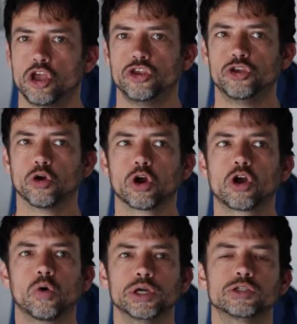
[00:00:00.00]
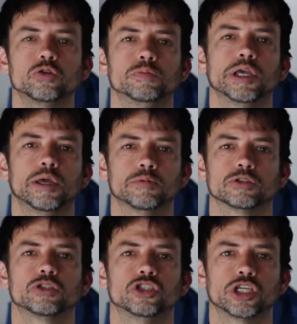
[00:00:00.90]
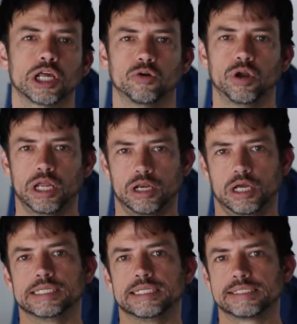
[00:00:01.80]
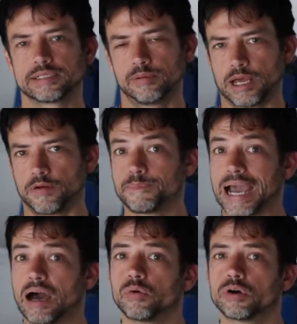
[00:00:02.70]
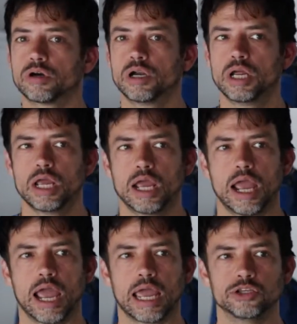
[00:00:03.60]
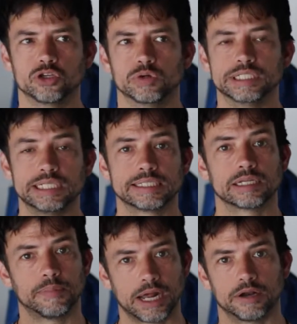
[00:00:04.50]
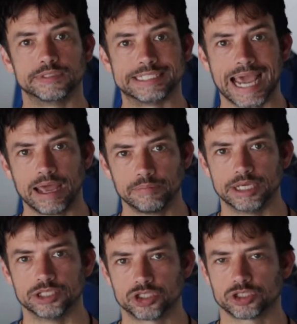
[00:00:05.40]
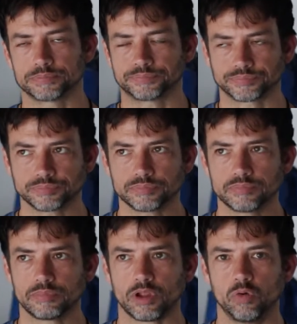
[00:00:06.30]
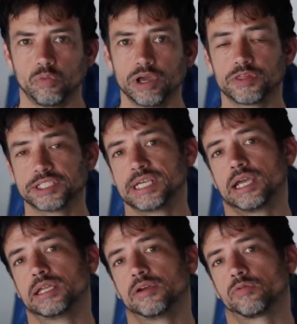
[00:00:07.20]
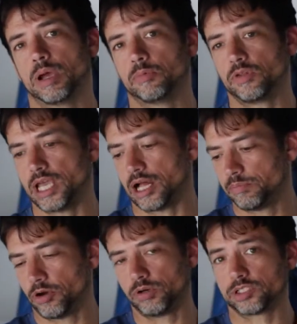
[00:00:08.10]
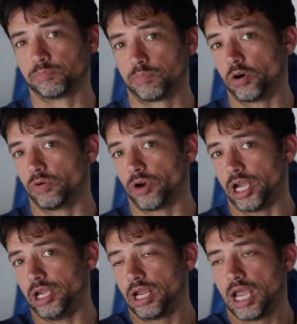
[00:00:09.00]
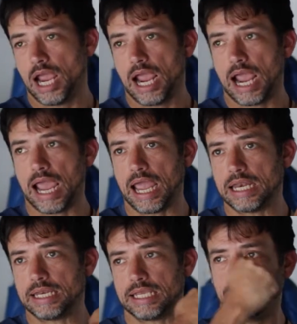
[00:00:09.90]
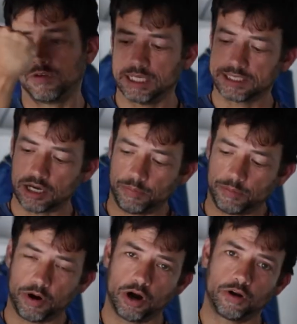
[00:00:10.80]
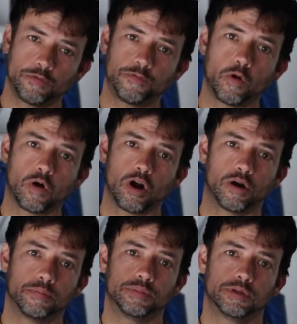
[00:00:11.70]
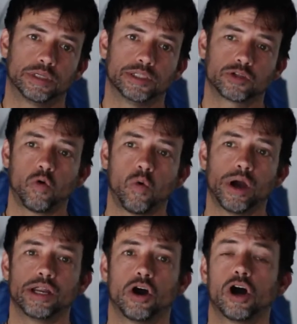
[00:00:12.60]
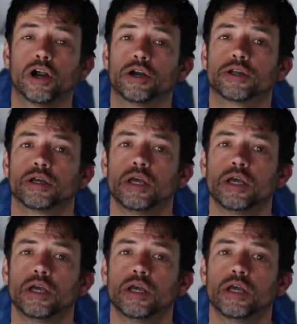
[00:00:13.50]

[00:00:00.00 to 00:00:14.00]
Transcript: you're going to be able to generate a decent amount of power and do a decent amount of damage with this technique. Remember, the elbow is a bone, right? And even this upper part of the forearm is quite hard,